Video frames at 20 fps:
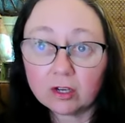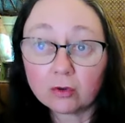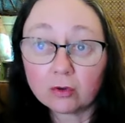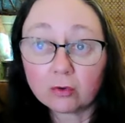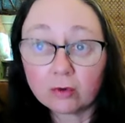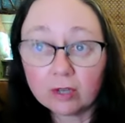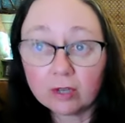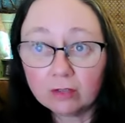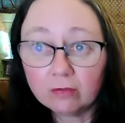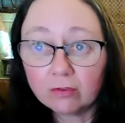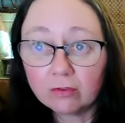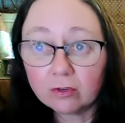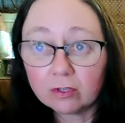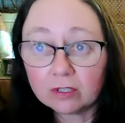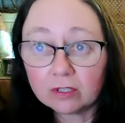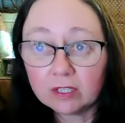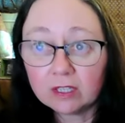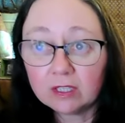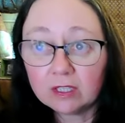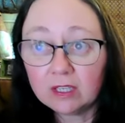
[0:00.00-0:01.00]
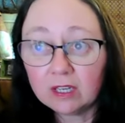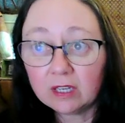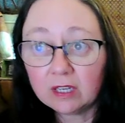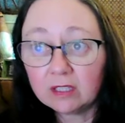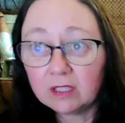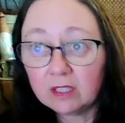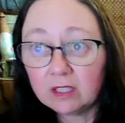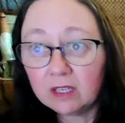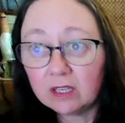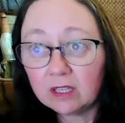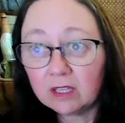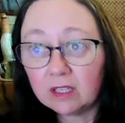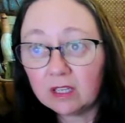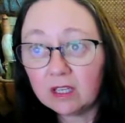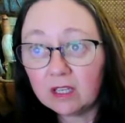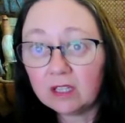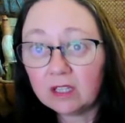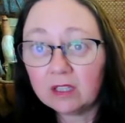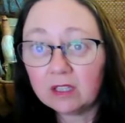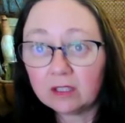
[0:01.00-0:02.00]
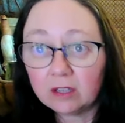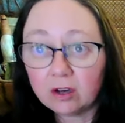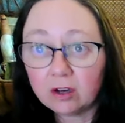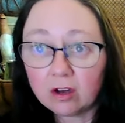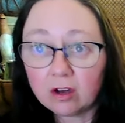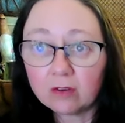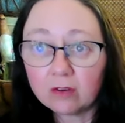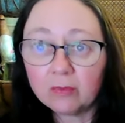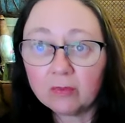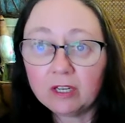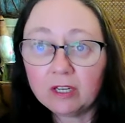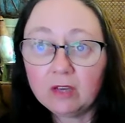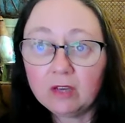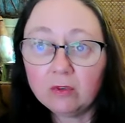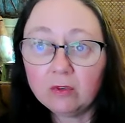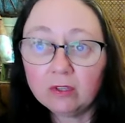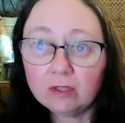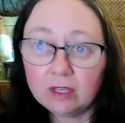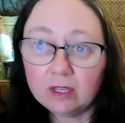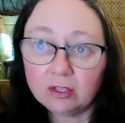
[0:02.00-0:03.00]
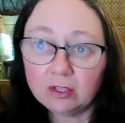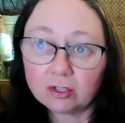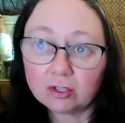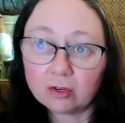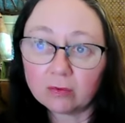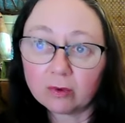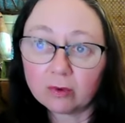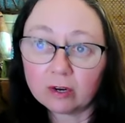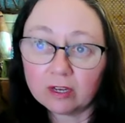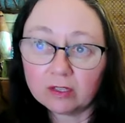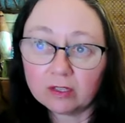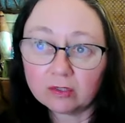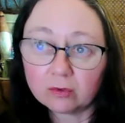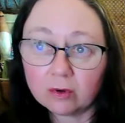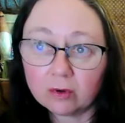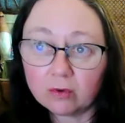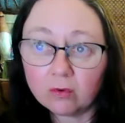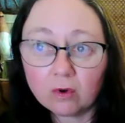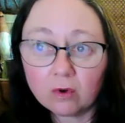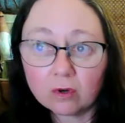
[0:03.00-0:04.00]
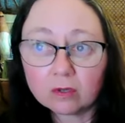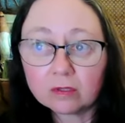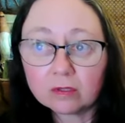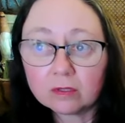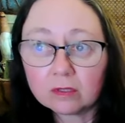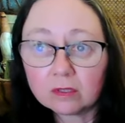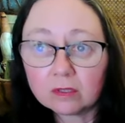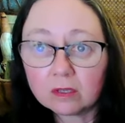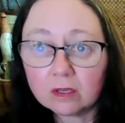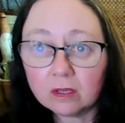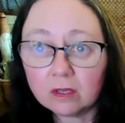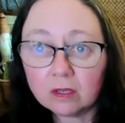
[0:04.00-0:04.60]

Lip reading: reinforcing the idea that harmony with nature brings rewards,